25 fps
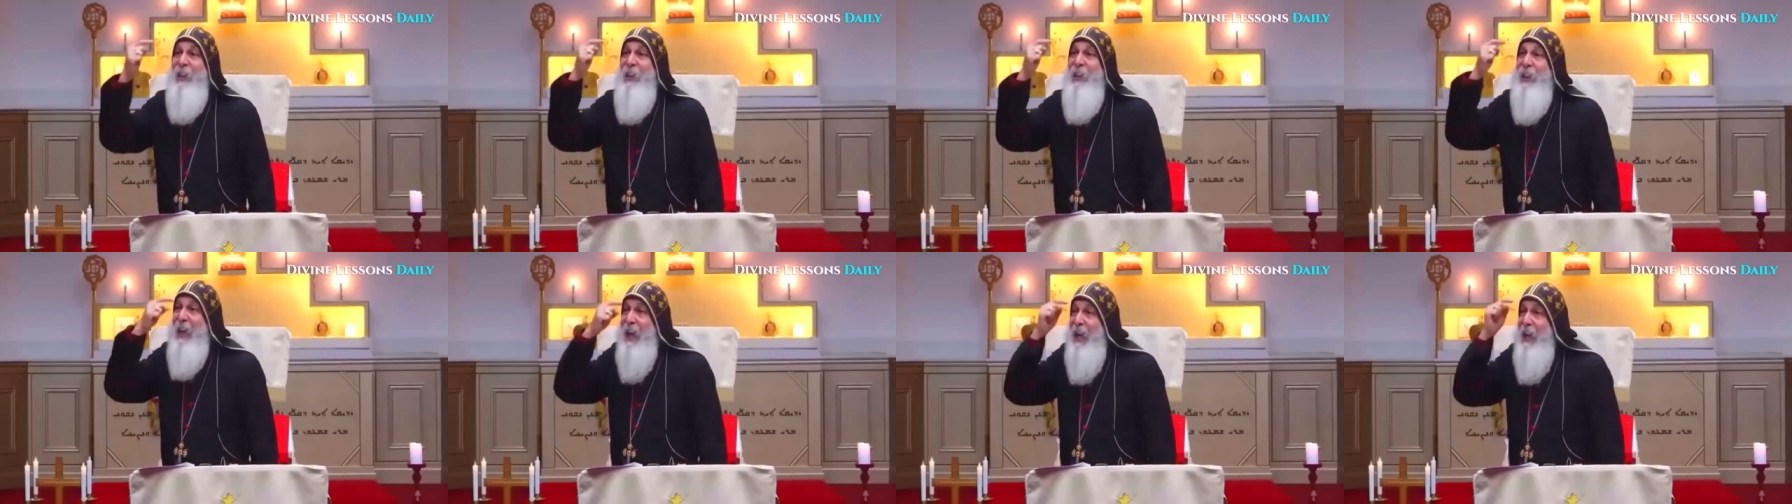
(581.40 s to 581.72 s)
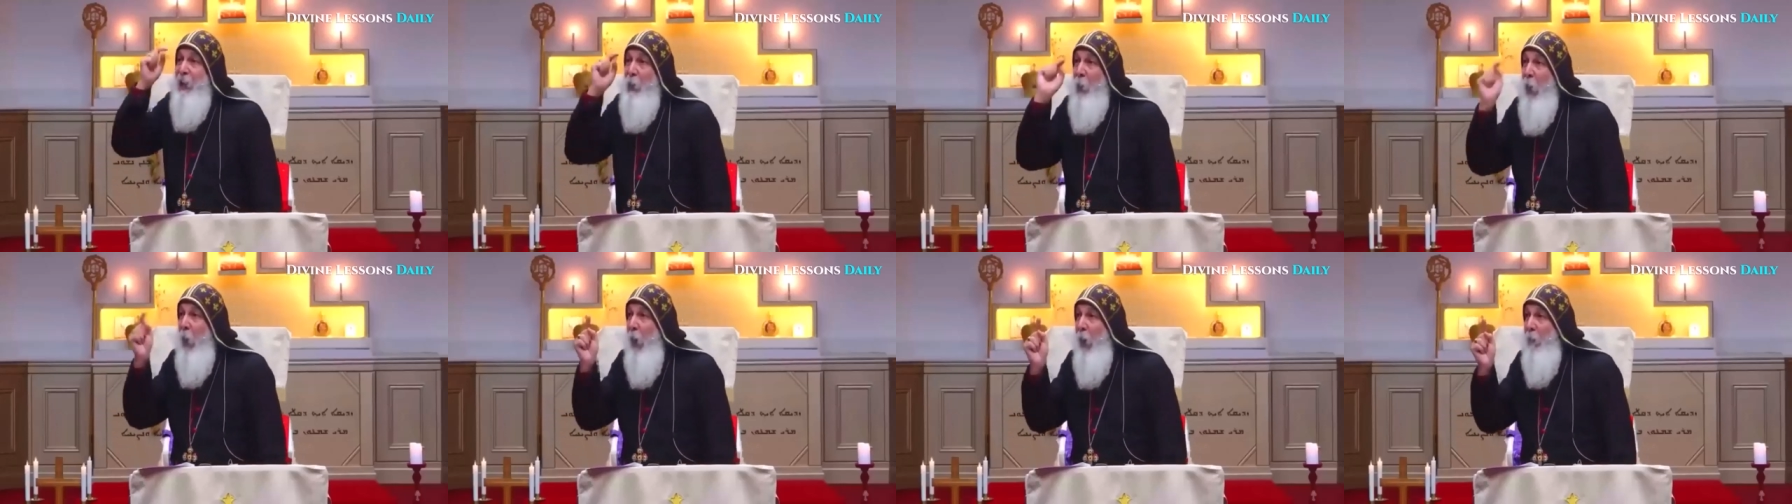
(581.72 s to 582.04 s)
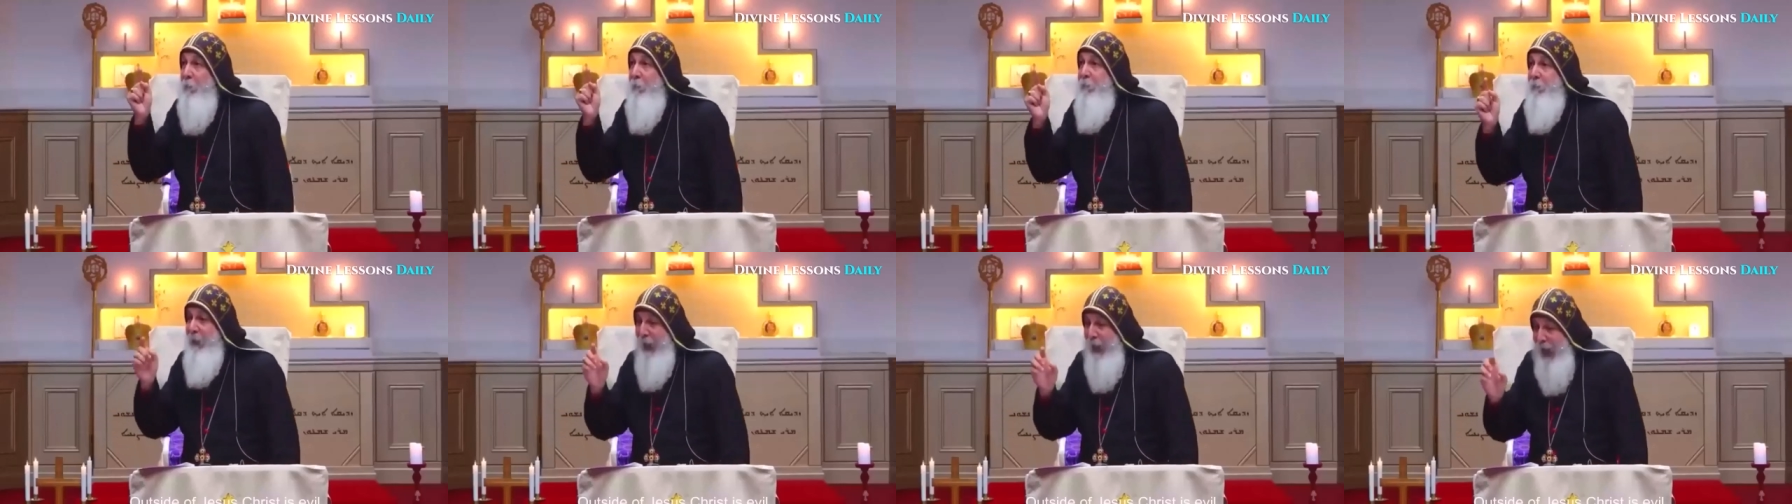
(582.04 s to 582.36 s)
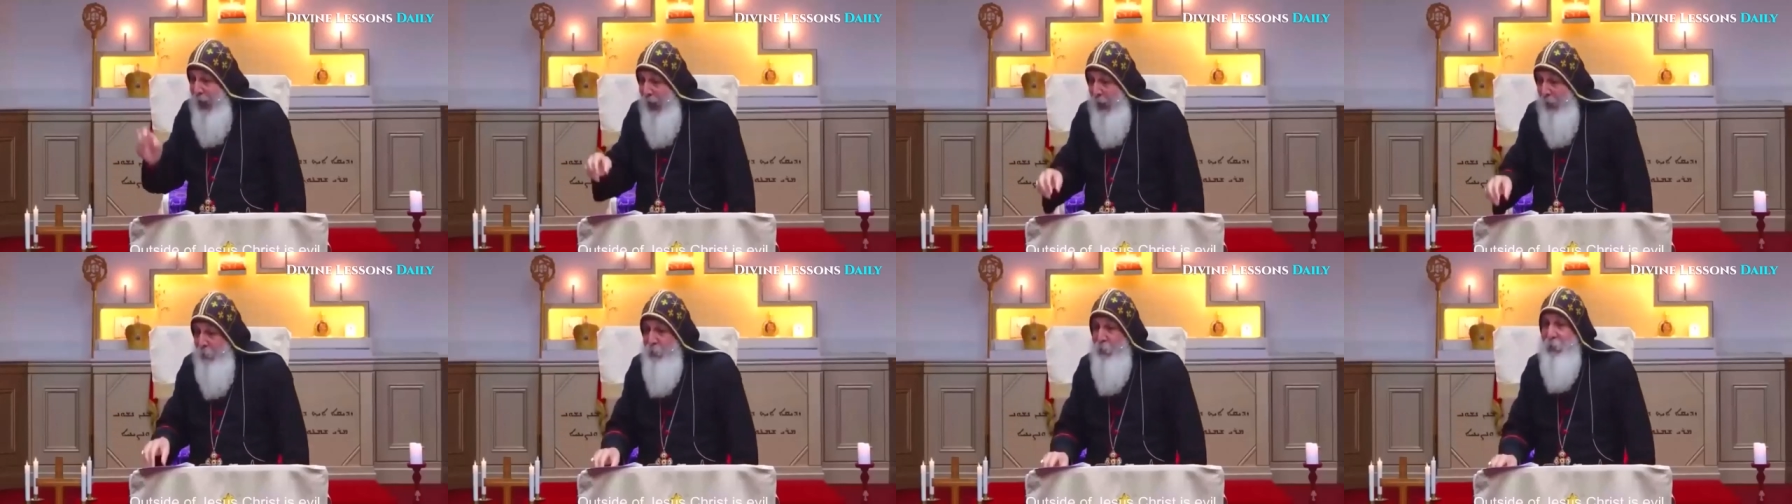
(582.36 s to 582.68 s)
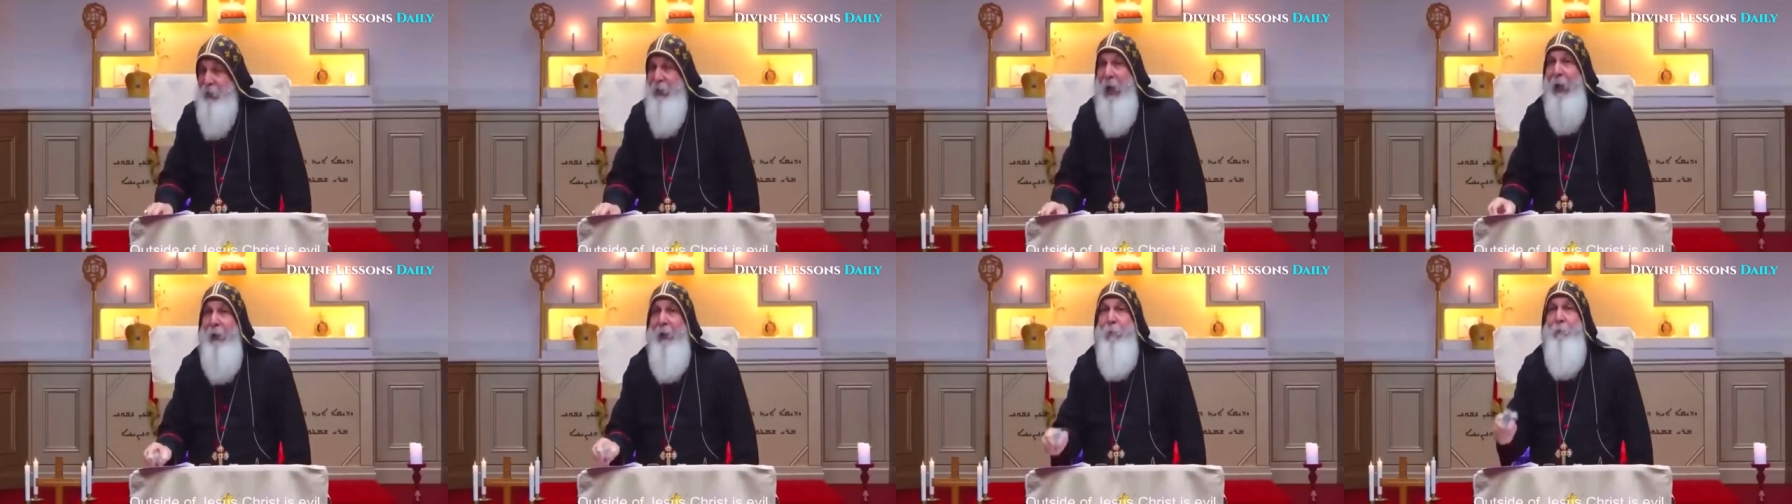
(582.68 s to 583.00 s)
think of
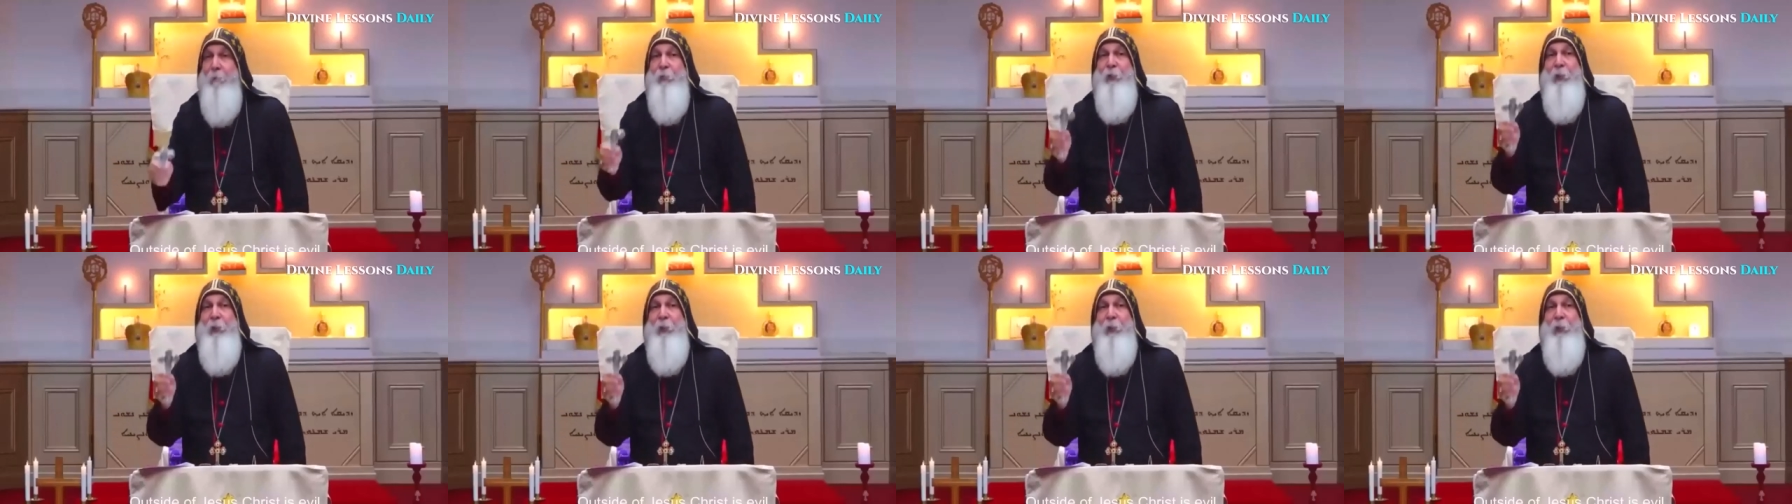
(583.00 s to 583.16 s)
outside of